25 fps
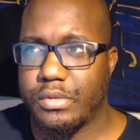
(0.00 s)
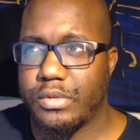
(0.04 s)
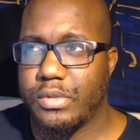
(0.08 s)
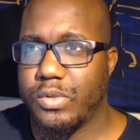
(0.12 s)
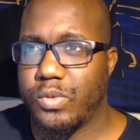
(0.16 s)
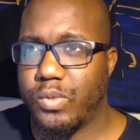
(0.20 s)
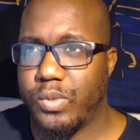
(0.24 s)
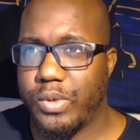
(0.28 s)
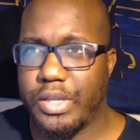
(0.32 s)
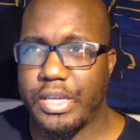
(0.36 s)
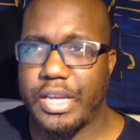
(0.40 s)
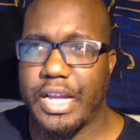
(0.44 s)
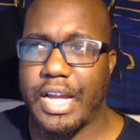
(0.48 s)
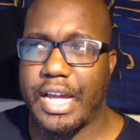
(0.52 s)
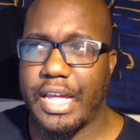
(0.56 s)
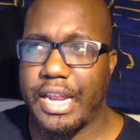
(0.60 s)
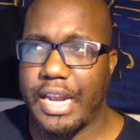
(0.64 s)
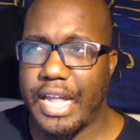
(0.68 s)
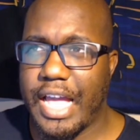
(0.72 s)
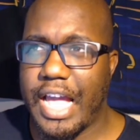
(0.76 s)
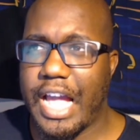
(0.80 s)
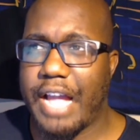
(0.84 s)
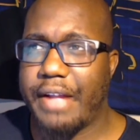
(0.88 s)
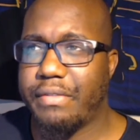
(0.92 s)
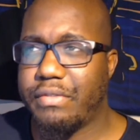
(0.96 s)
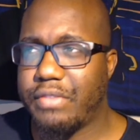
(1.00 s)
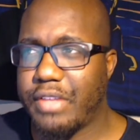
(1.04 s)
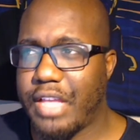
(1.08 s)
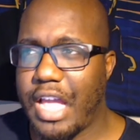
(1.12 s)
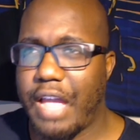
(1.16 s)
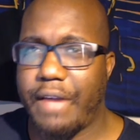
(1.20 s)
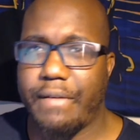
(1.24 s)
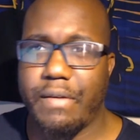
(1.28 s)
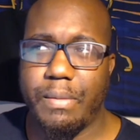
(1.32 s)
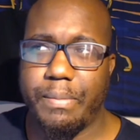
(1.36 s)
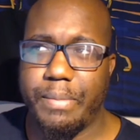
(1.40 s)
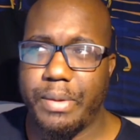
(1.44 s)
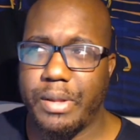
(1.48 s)
we kind of have to
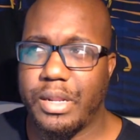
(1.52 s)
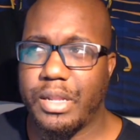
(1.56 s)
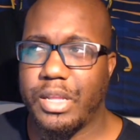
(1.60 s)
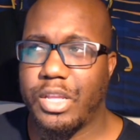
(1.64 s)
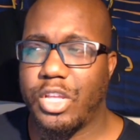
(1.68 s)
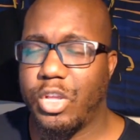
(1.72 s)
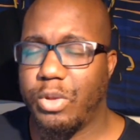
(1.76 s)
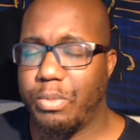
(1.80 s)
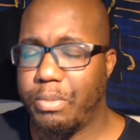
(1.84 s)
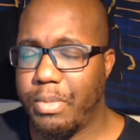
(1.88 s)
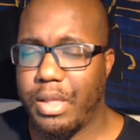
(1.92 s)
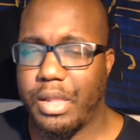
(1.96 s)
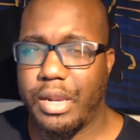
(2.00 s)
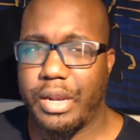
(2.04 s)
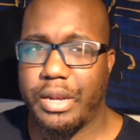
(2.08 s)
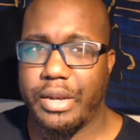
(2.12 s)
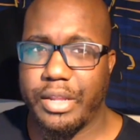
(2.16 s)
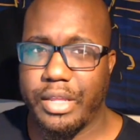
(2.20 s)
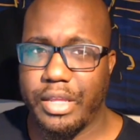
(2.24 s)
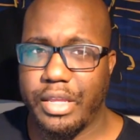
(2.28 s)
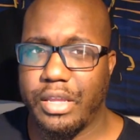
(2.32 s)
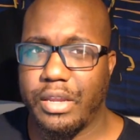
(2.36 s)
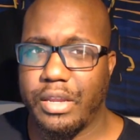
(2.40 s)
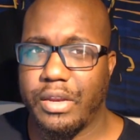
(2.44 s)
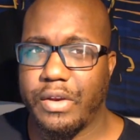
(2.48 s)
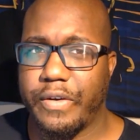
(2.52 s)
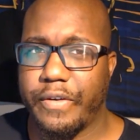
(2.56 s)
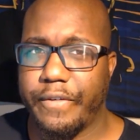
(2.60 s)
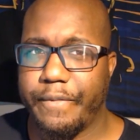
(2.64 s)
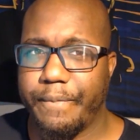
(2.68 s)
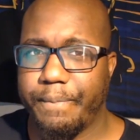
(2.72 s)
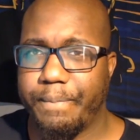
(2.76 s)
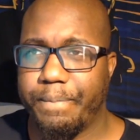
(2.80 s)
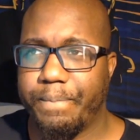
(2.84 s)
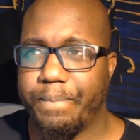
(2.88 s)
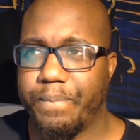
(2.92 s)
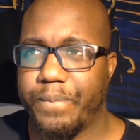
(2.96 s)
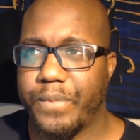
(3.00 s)
have a bit of humility here
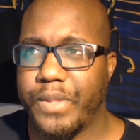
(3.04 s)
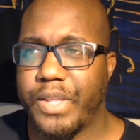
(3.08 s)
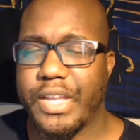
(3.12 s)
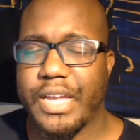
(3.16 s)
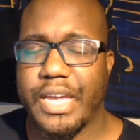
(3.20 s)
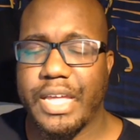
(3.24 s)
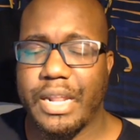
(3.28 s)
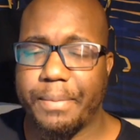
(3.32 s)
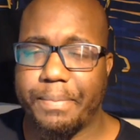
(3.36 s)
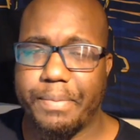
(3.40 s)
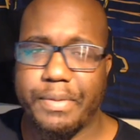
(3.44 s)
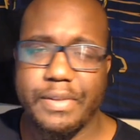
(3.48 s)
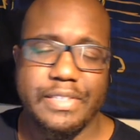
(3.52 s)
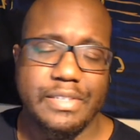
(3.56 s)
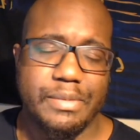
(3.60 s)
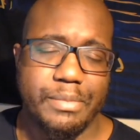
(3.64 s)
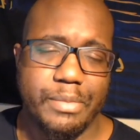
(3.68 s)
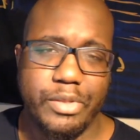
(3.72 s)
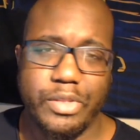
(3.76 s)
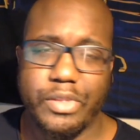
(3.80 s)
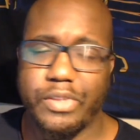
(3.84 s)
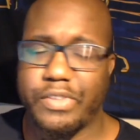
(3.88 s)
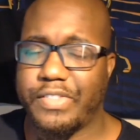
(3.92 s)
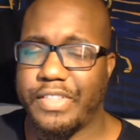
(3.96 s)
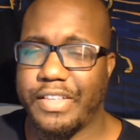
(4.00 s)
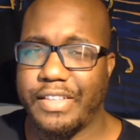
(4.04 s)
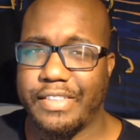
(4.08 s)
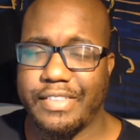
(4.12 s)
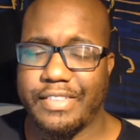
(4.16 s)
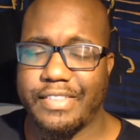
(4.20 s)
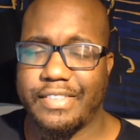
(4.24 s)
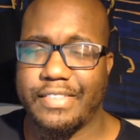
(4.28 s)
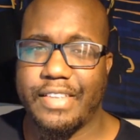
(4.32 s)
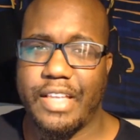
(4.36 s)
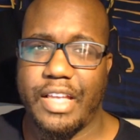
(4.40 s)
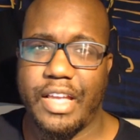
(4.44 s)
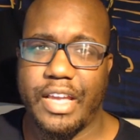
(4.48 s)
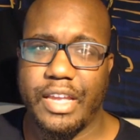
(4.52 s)
and kind of put some of those things
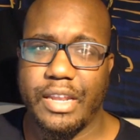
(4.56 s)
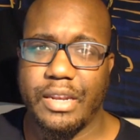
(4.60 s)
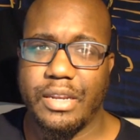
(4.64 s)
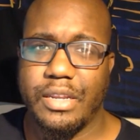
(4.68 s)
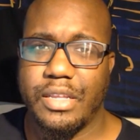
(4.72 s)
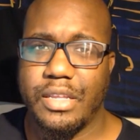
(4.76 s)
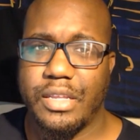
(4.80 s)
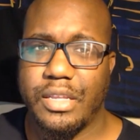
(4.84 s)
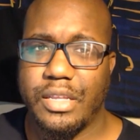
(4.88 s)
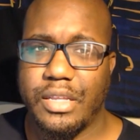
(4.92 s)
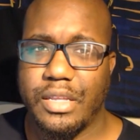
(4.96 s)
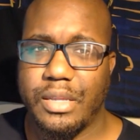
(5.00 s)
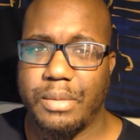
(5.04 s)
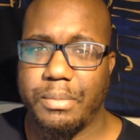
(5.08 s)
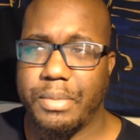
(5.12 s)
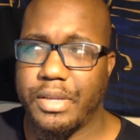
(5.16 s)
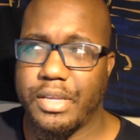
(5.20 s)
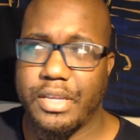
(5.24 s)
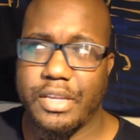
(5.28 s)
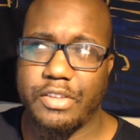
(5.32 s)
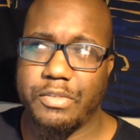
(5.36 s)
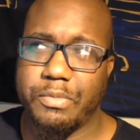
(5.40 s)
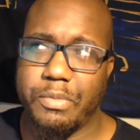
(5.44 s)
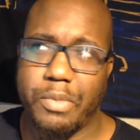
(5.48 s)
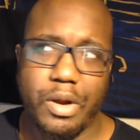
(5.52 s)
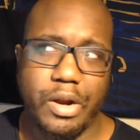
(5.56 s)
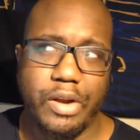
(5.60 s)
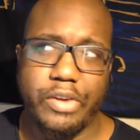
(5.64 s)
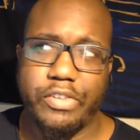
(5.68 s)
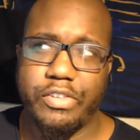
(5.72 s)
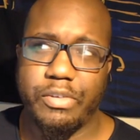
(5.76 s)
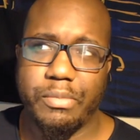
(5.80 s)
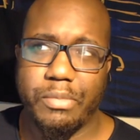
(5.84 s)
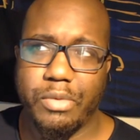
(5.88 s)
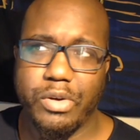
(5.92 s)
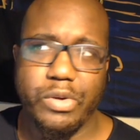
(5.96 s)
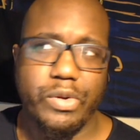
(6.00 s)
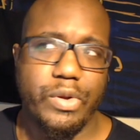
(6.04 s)
aside because Mars
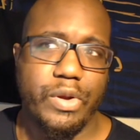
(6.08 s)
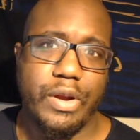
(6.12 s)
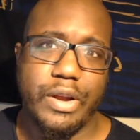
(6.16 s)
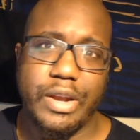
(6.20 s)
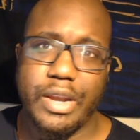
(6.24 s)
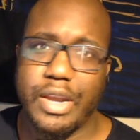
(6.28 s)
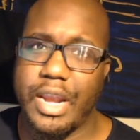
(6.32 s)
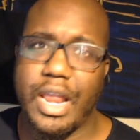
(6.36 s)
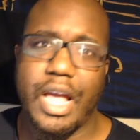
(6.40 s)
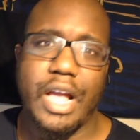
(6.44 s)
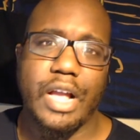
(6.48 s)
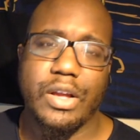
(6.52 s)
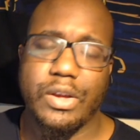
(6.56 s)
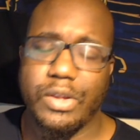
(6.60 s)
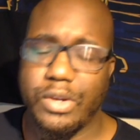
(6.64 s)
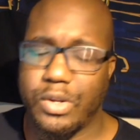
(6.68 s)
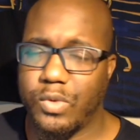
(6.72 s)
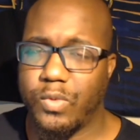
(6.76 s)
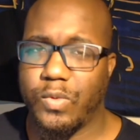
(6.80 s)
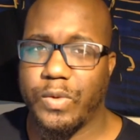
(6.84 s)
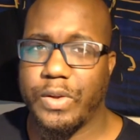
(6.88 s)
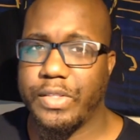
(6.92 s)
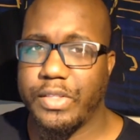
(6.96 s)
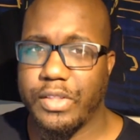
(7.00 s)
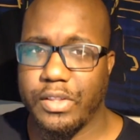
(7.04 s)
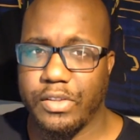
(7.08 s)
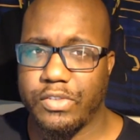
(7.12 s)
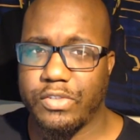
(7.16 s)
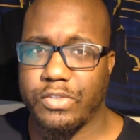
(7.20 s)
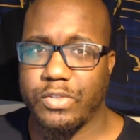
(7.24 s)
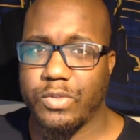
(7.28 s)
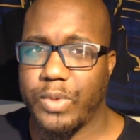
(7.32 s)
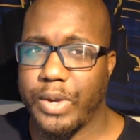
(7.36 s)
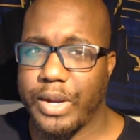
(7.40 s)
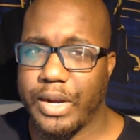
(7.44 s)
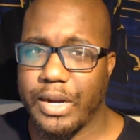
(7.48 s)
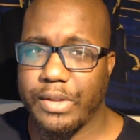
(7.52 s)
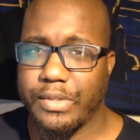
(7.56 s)
and Mercury are not going to win this
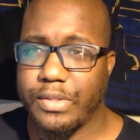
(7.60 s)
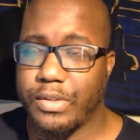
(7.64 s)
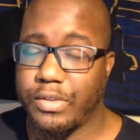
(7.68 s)
square.